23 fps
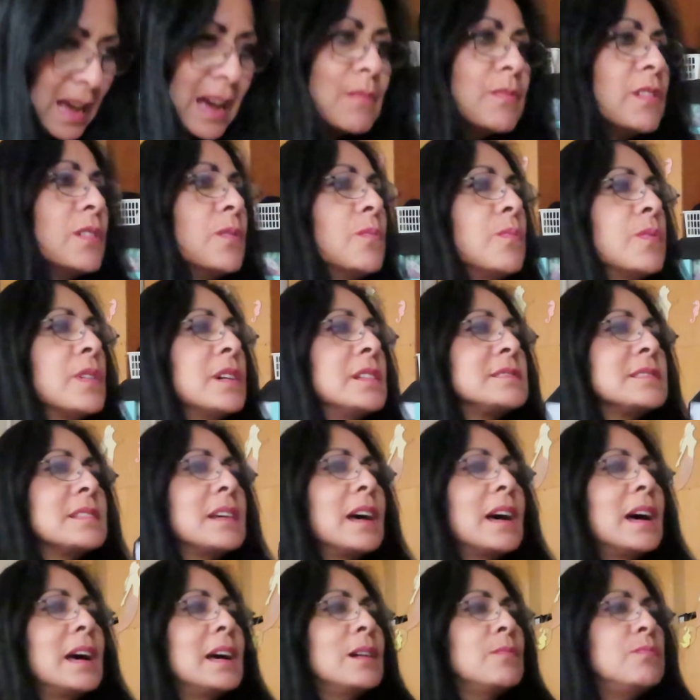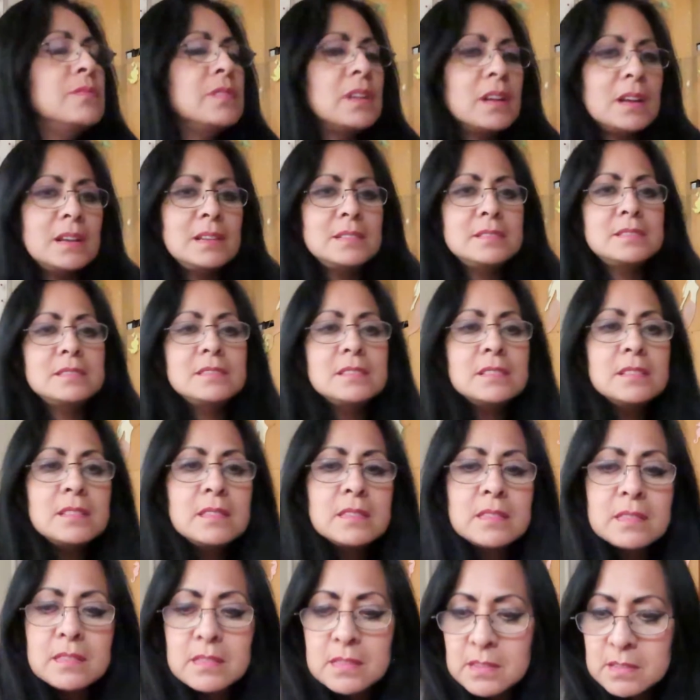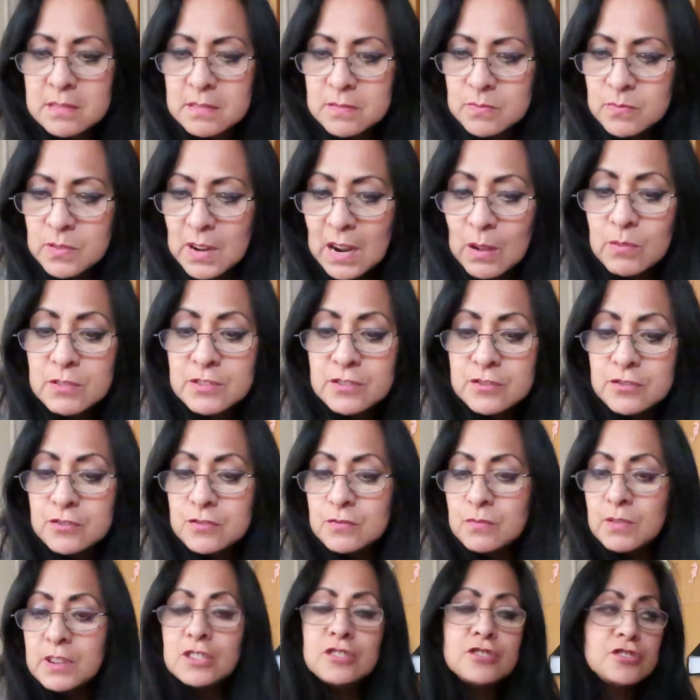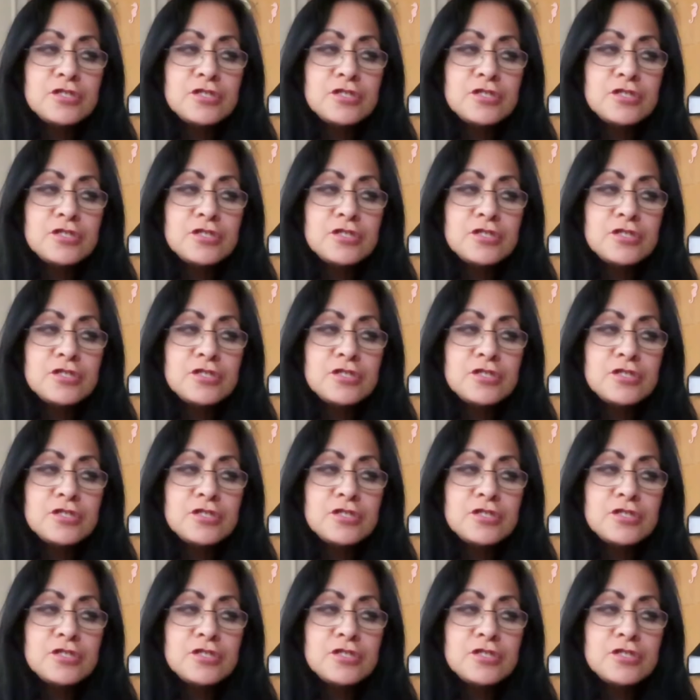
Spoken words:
what was it? I did this one. I was doing